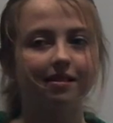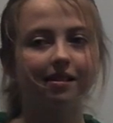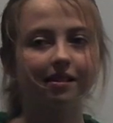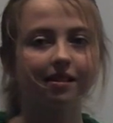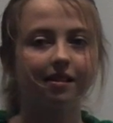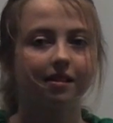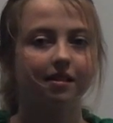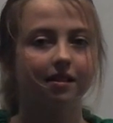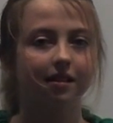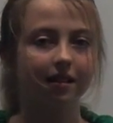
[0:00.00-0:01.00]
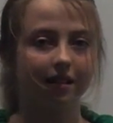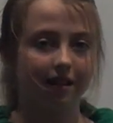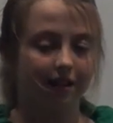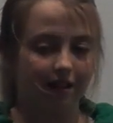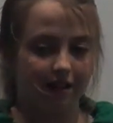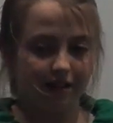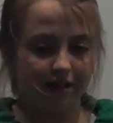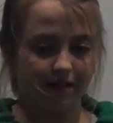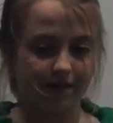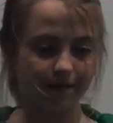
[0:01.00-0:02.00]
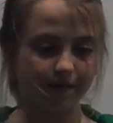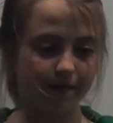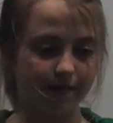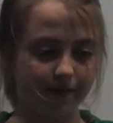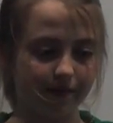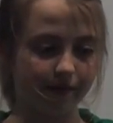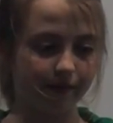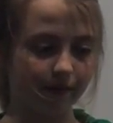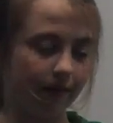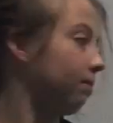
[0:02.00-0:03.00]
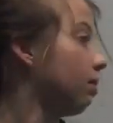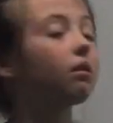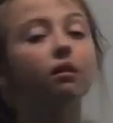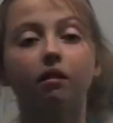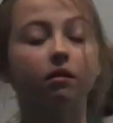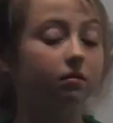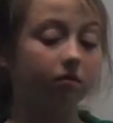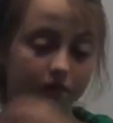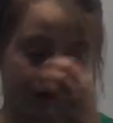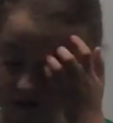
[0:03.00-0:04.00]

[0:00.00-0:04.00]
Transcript: The person shown says nothing.